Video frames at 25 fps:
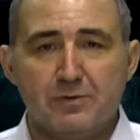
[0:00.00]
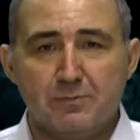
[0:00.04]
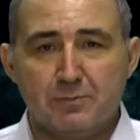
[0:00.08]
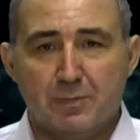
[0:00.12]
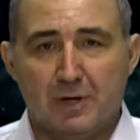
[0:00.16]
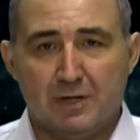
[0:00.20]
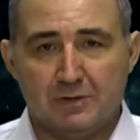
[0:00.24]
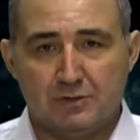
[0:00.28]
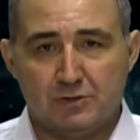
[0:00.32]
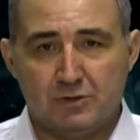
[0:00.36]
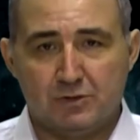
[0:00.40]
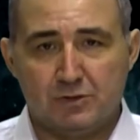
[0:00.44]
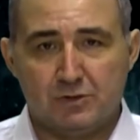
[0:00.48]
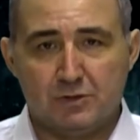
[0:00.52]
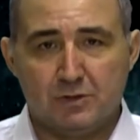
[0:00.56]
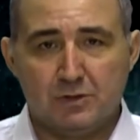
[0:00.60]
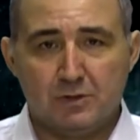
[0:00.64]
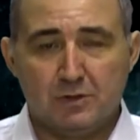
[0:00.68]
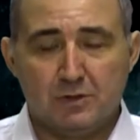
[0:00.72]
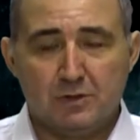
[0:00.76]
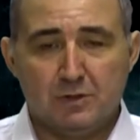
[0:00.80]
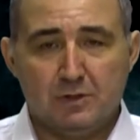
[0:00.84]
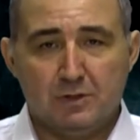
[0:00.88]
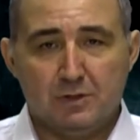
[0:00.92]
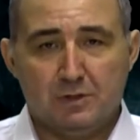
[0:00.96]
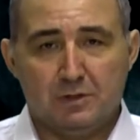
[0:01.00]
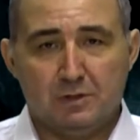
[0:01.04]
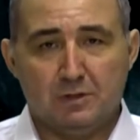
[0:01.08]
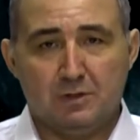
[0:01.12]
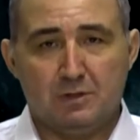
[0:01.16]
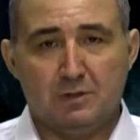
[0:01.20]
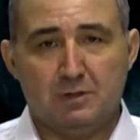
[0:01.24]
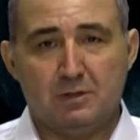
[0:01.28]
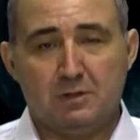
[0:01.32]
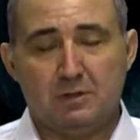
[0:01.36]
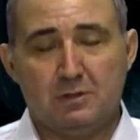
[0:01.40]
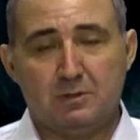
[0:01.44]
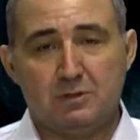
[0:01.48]
much
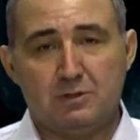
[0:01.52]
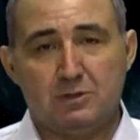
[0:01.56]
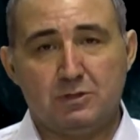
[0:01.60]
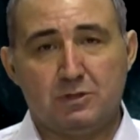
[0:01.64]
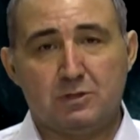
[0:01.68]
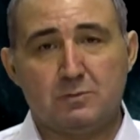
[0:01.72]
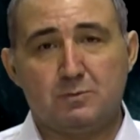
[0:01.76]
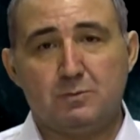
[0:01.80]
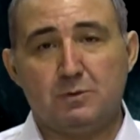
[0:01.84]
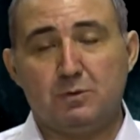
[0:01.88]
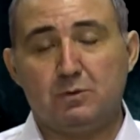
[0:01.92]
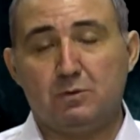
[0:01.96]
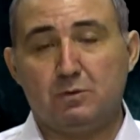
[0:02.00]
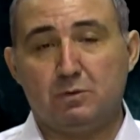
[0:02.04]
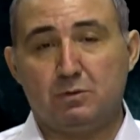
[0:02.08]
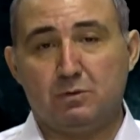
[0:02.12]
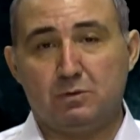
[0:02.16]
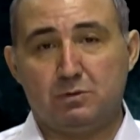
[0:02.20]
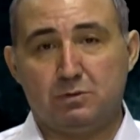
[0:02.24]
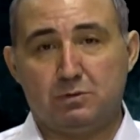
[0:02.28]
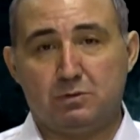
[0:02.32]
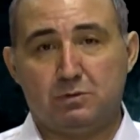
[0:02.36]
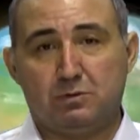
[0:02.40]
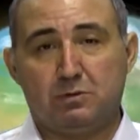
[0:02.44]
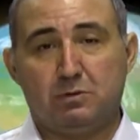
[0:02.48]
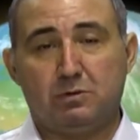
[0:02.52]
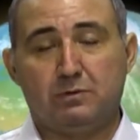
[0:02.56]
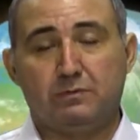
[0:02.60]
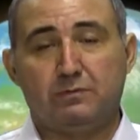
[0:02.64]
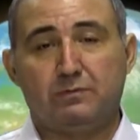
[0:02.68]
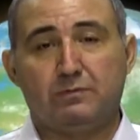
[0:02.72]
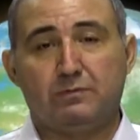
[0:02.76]
just because of